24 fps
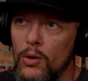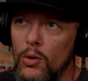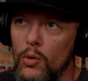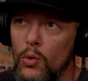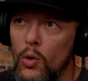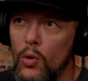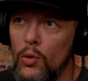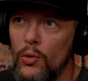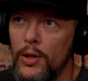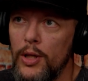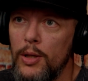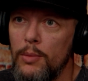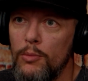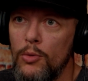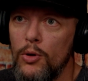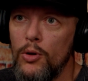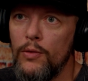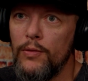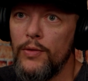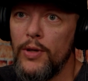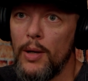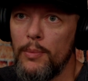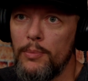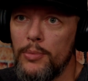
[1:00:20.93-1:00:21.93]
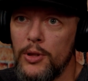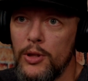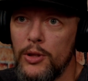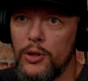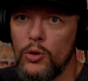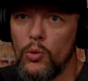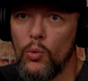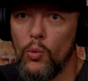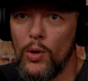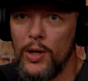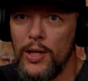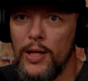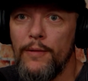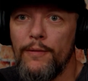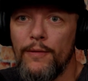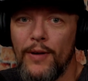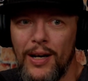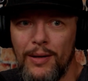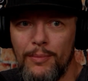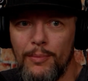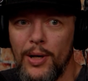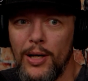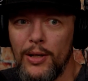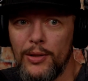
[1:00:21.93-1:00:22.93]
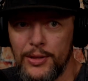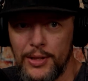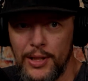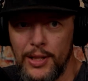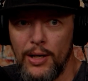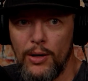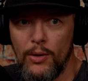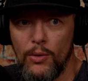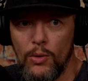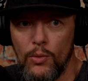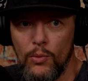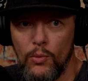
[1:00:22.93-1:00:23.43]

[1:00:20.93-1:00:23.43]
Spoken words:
only moved up to 25 miles an hour